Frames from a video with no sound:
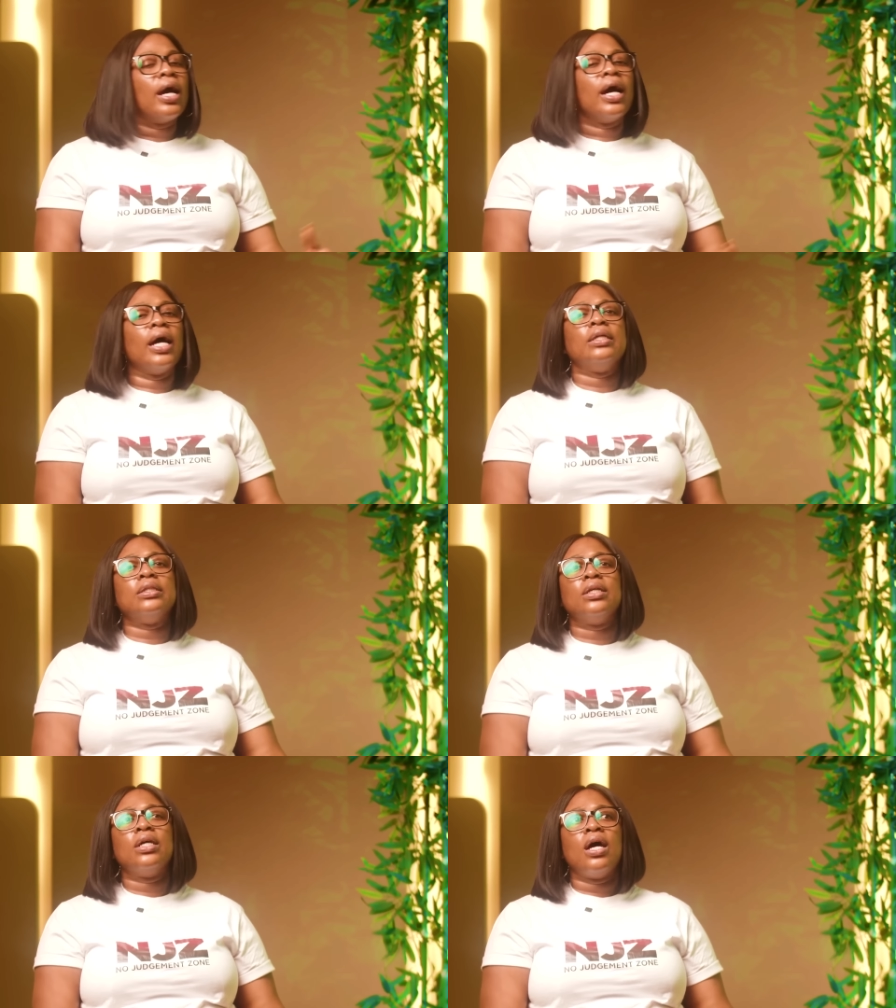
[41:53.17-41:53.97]

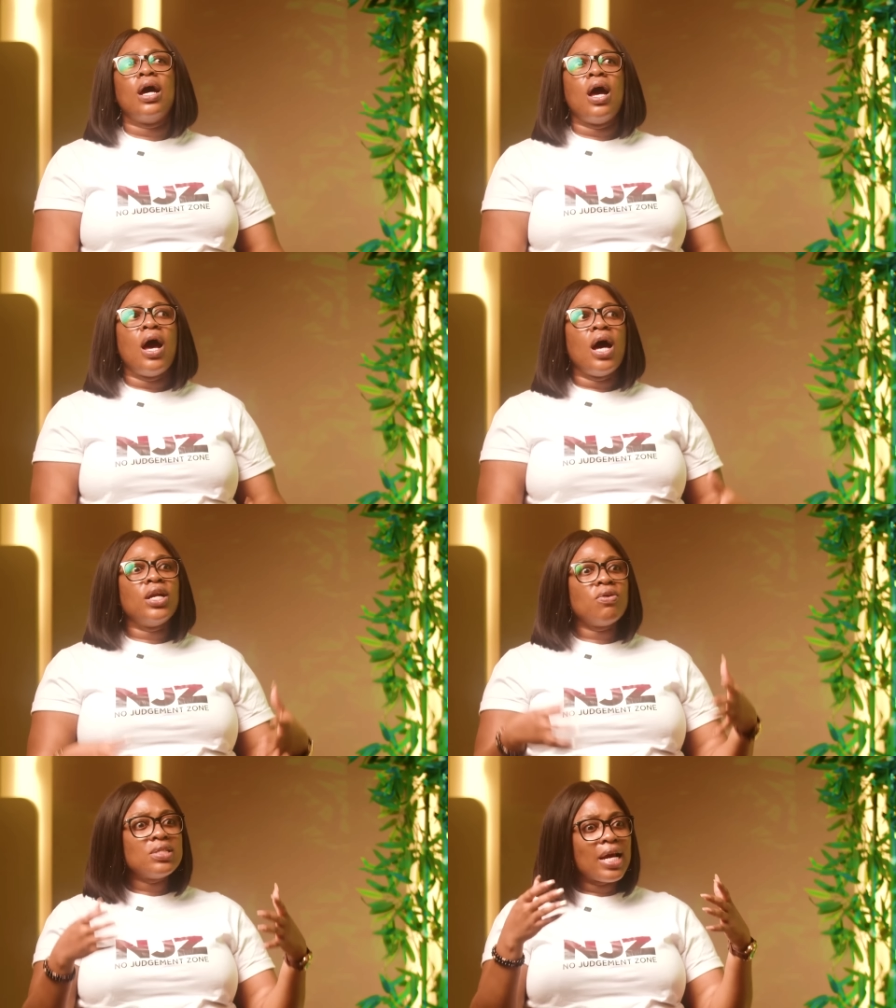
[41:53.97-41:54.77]
And
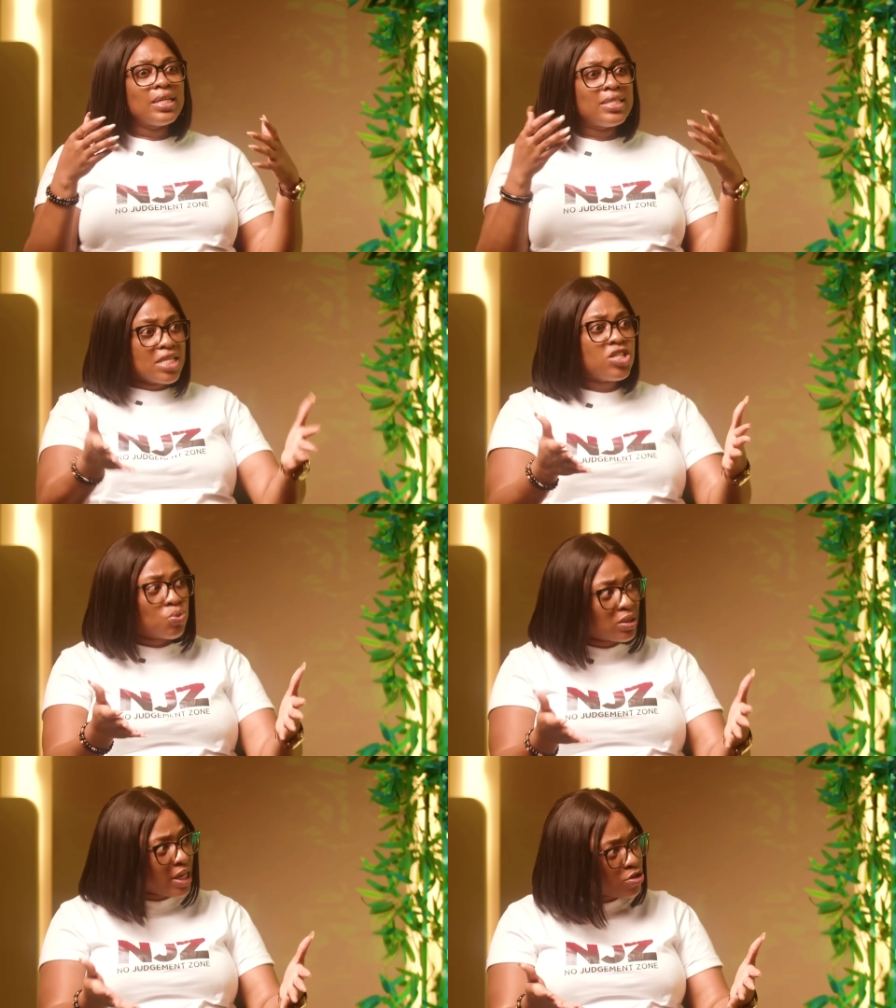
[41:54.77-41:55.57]
I was like, this is
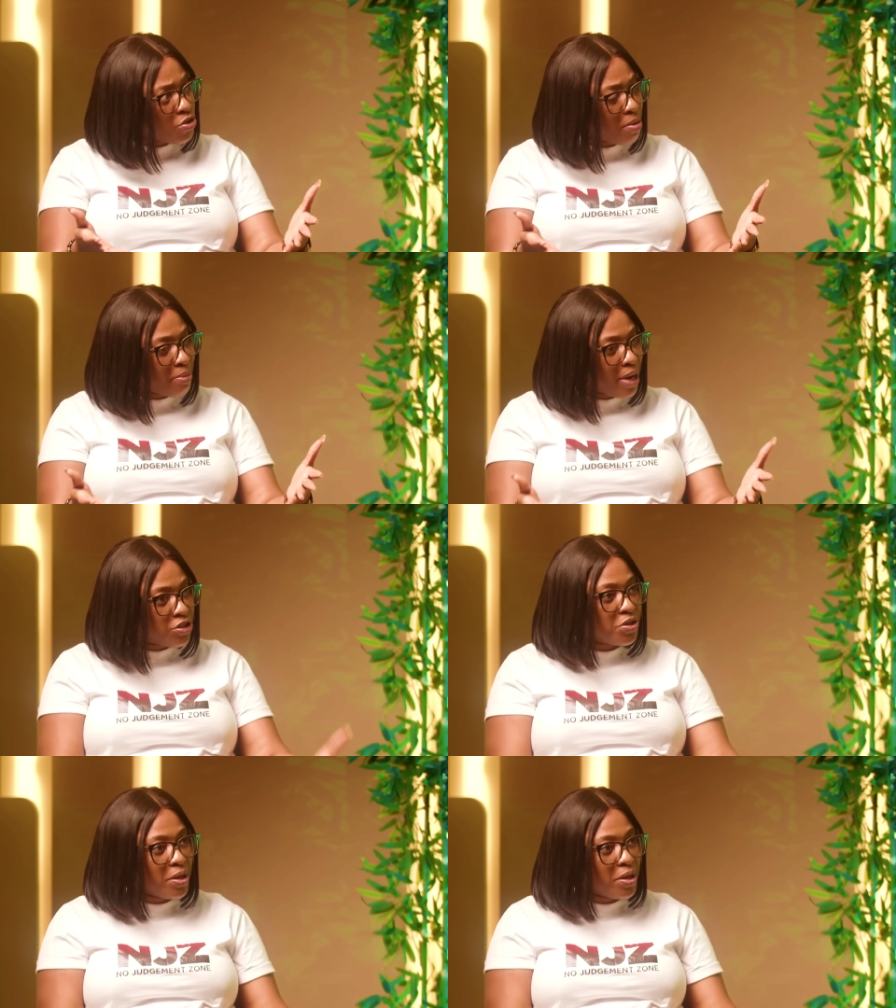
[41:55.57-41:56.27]
what I saw in my dream.